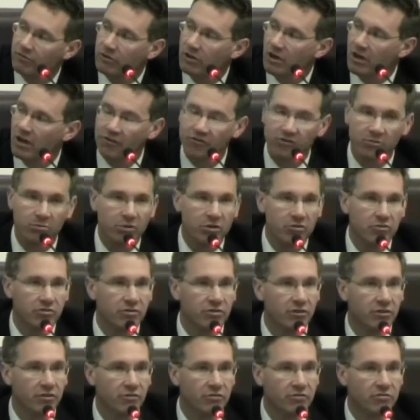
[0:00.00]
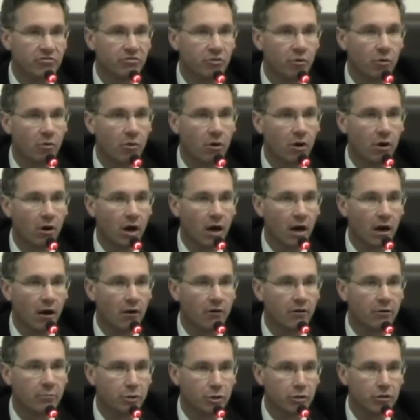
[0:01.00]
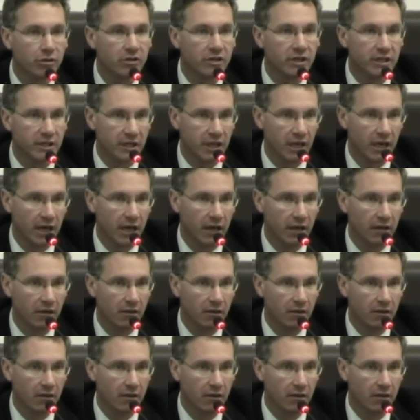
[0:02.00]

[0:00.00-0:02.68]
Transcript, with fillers: contributions for our community day,